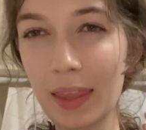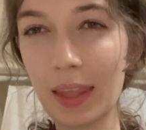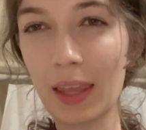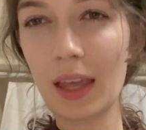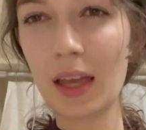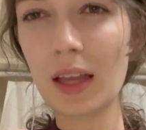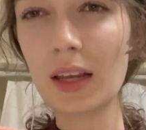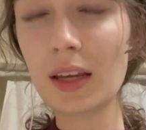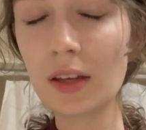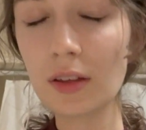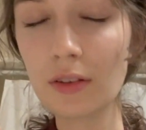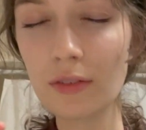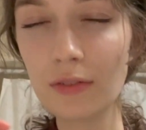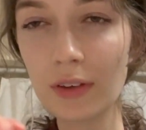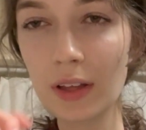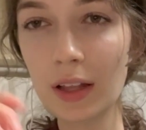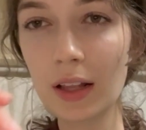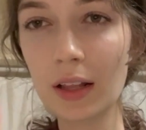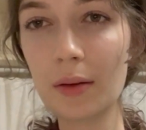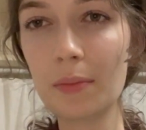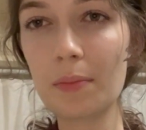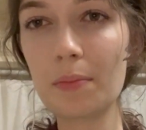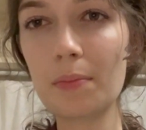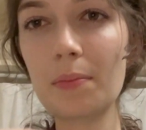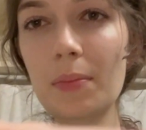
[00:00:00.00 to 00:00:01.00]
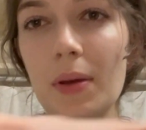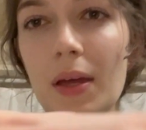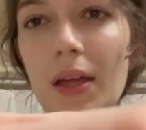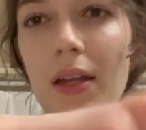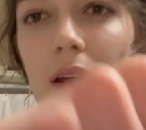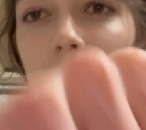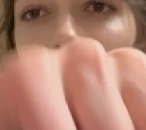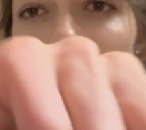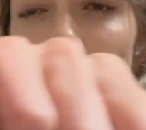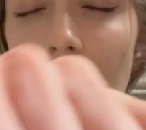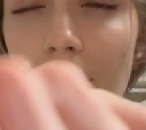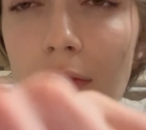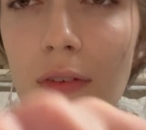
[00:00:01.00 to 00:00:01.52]
And you'll feel a bit
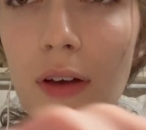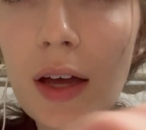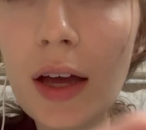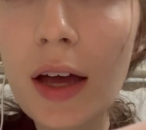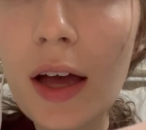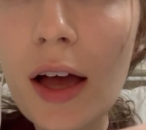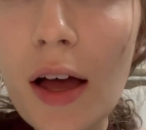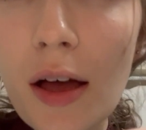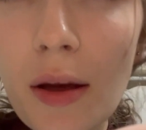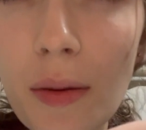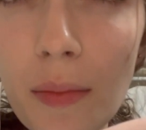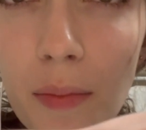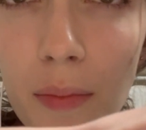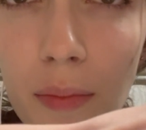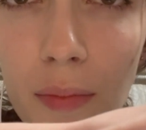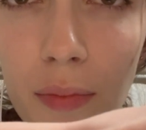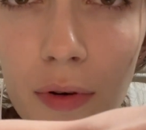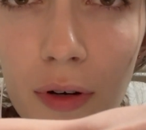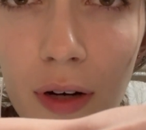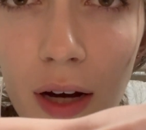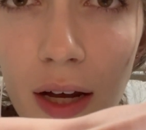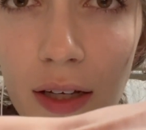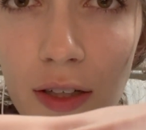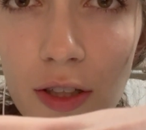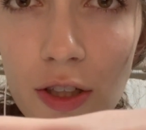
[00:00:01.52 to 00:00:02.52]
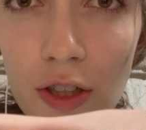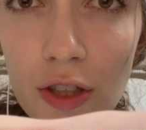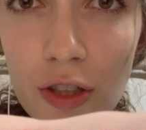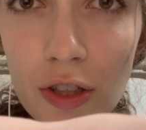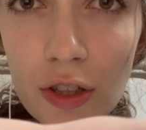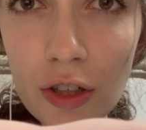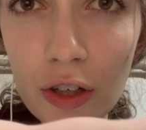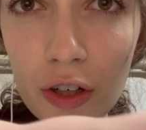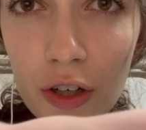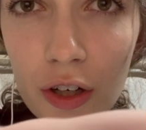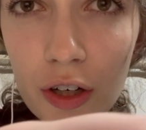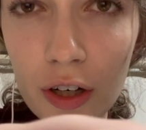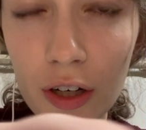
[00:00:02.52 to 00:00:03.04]
of
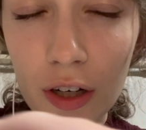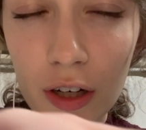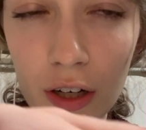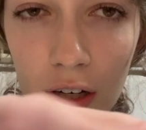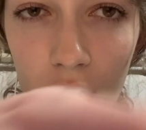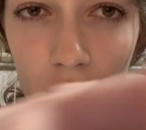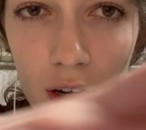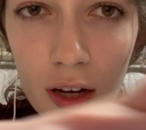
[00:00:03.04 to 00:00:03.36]
pressure